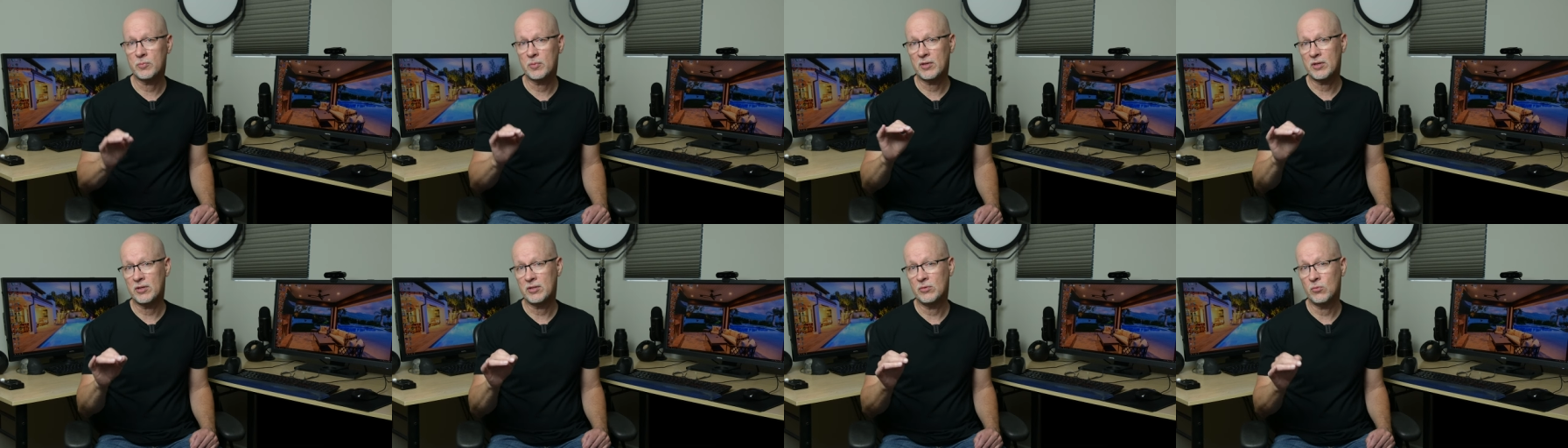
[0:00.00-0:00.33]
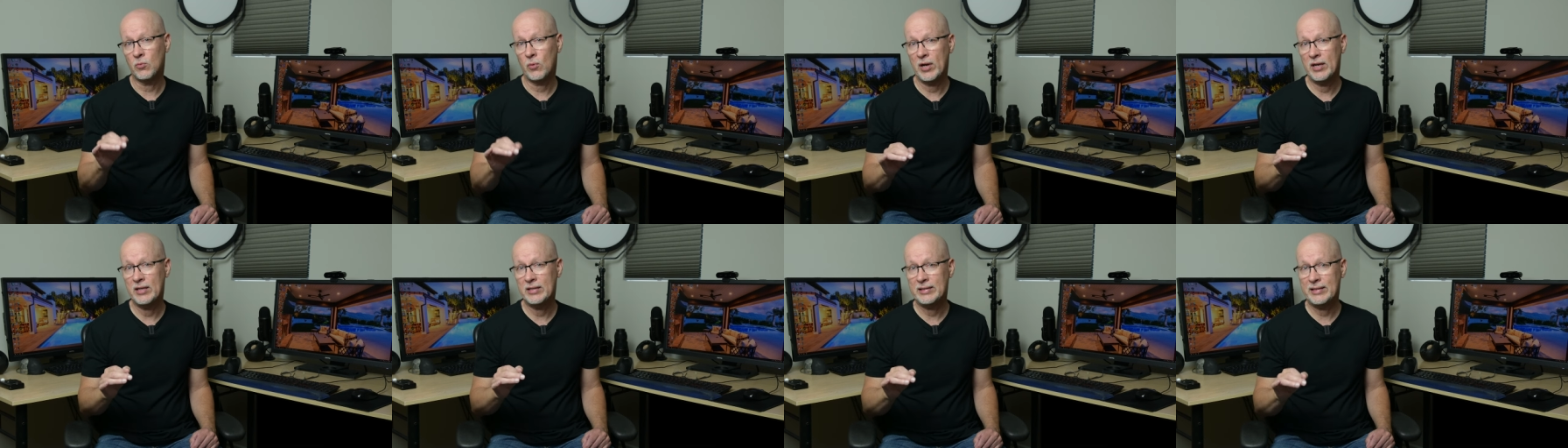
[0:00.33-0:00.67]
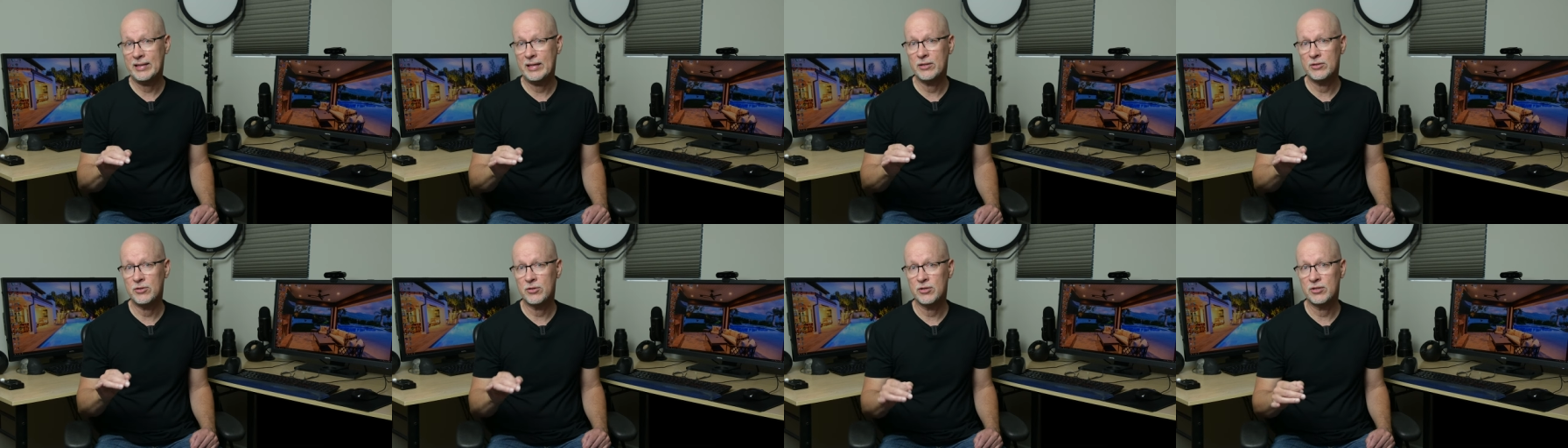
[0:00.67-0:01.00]
but there's ways to
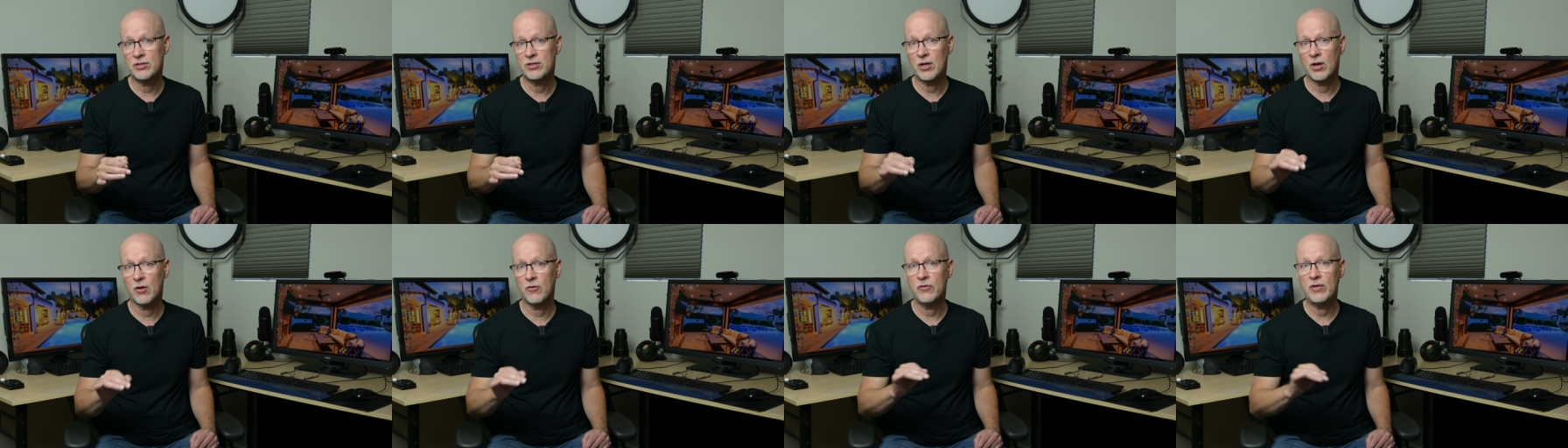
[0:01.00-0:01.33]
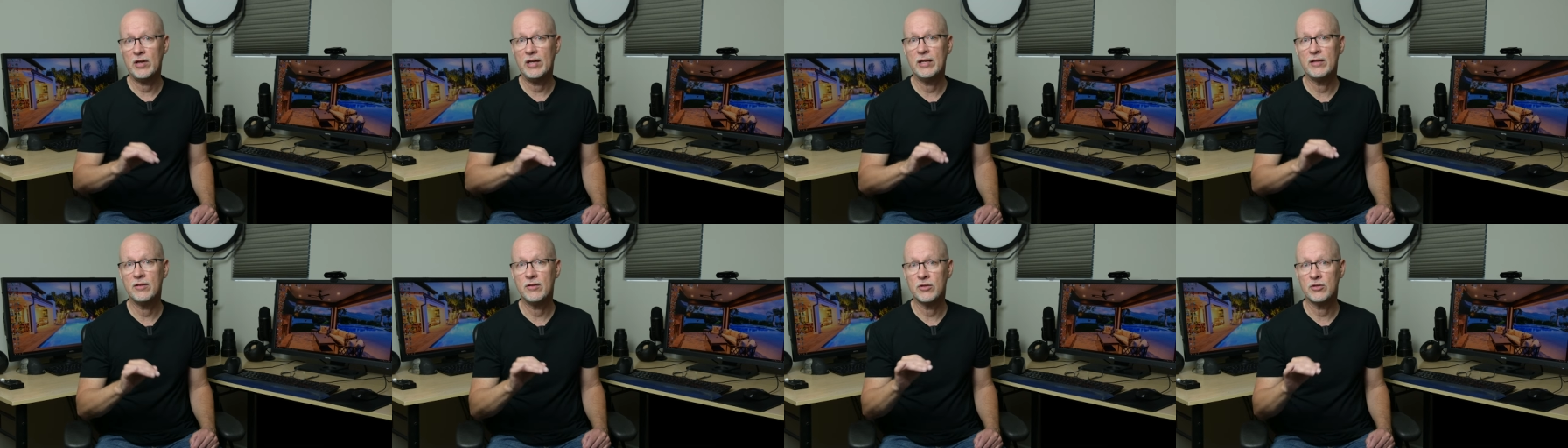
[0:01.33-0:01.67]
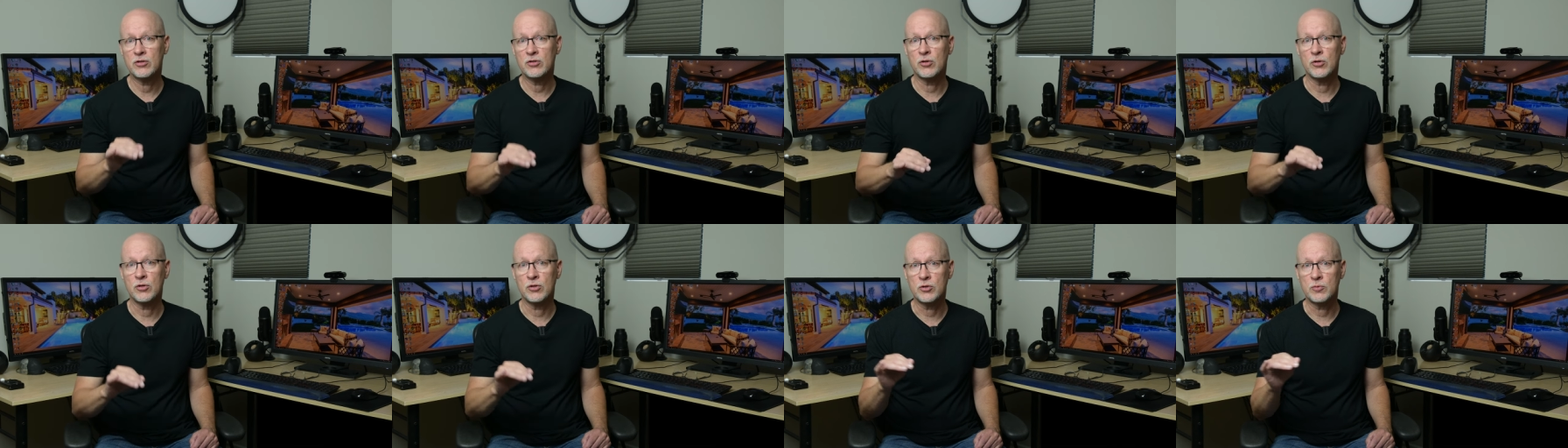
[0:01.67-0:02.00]
get yourself in the
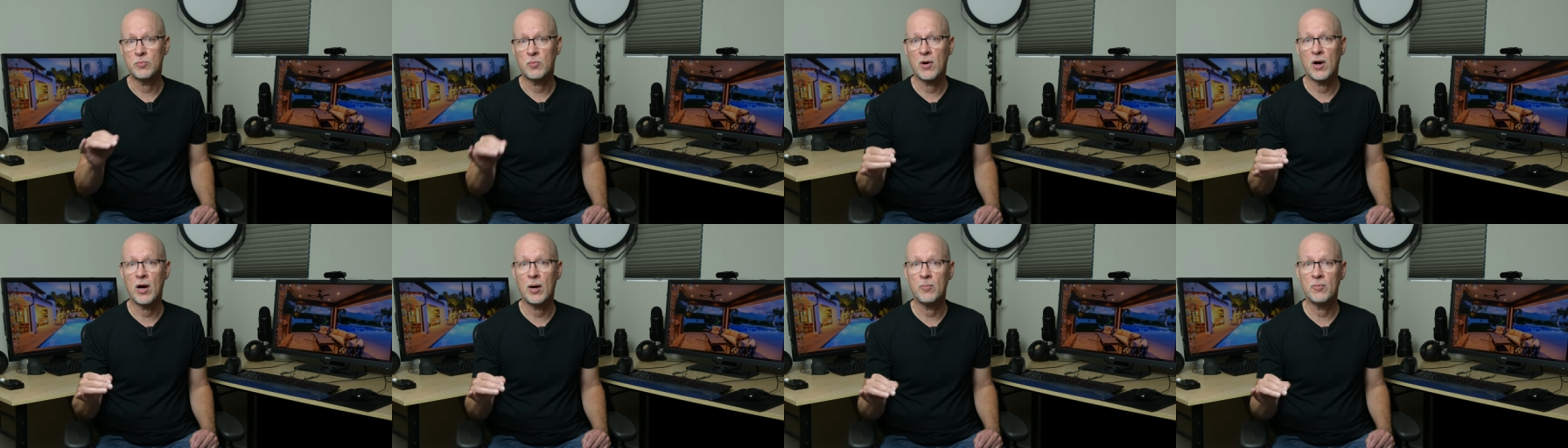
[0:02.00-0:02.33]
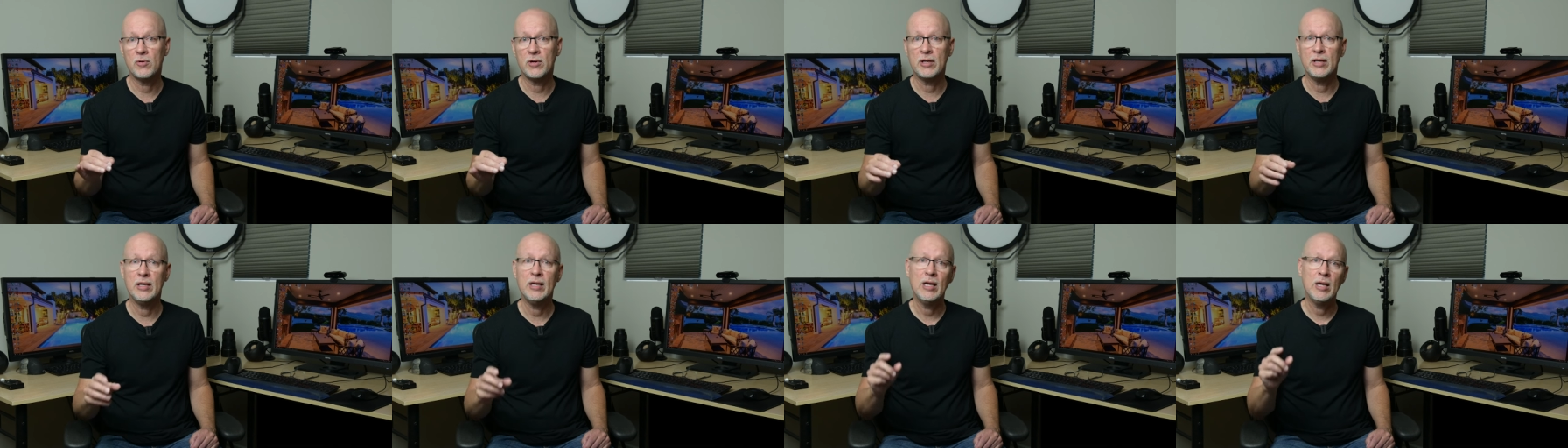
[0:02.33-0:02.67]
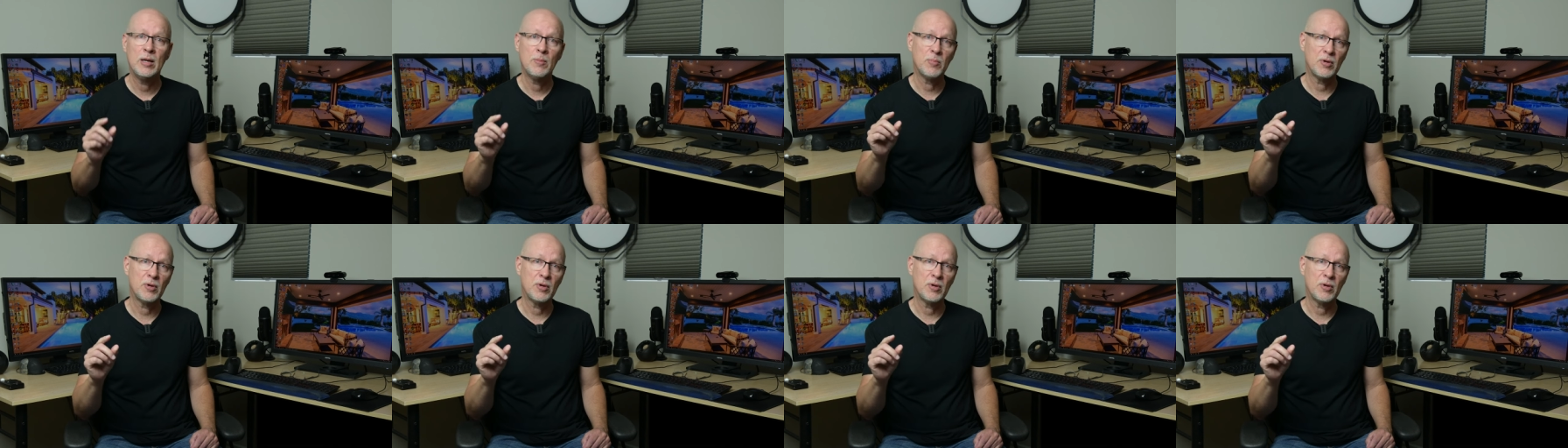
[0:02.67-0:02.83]
search properly.